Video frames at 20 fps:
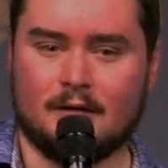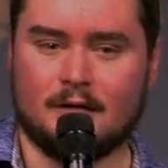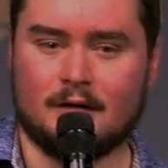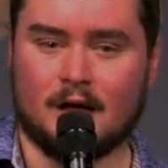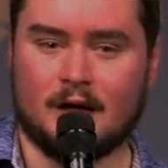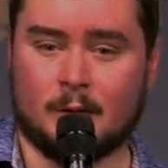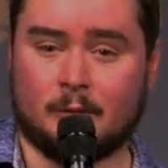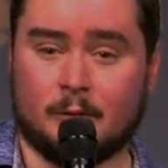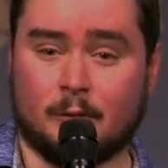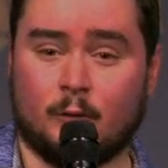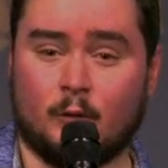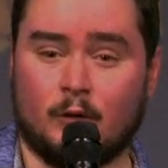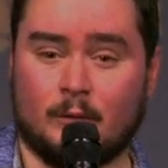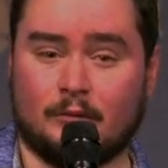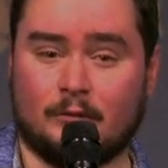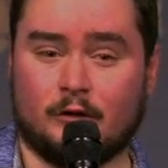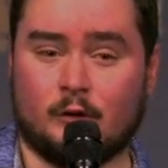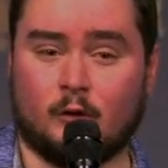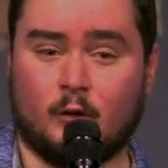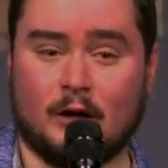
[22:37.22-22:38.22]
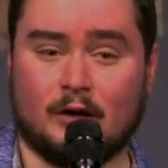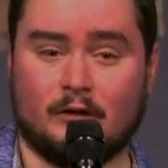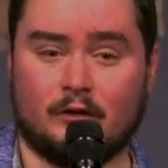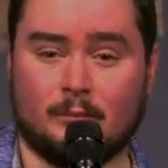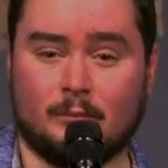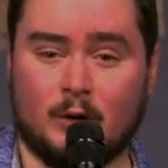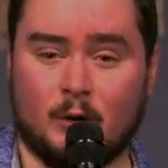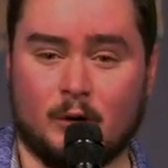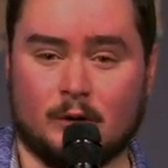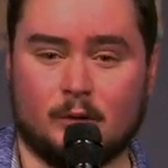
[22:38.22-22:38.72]
and performs the greatest
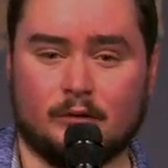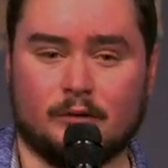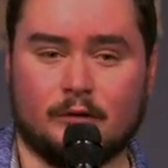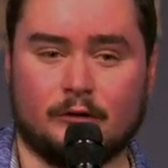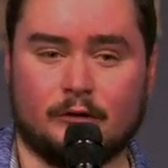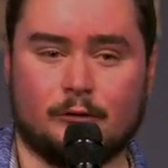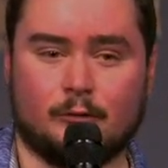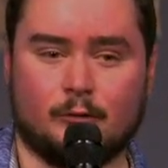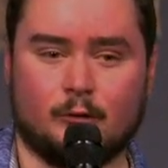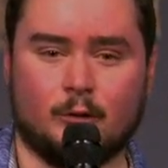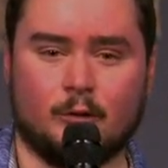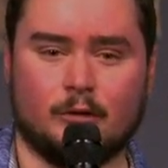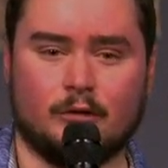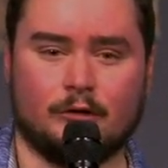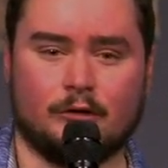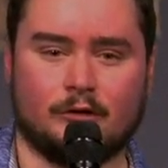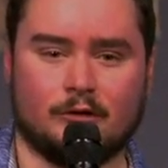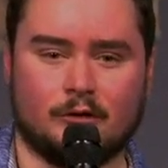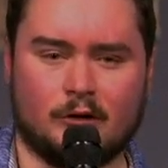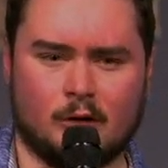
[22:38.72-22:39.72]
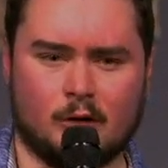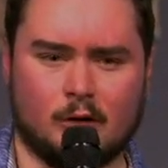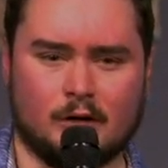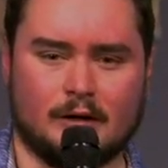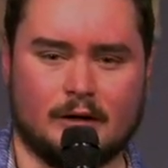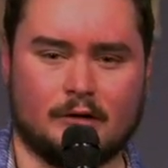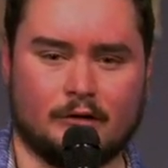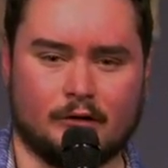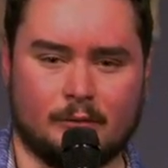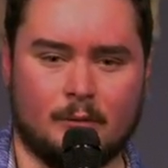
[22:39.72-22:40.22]
miracles is through the subtle and
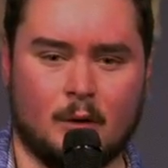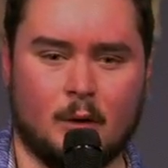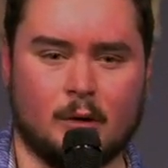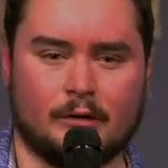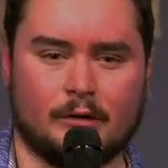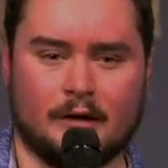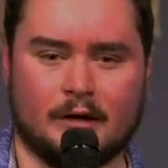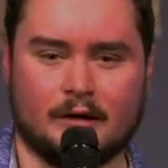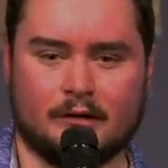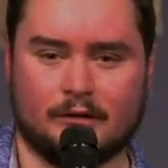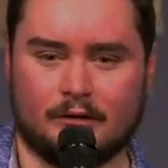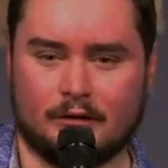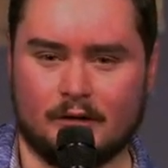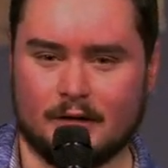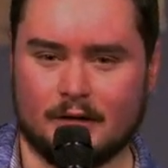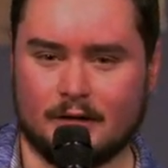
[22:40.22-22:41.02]
the small things.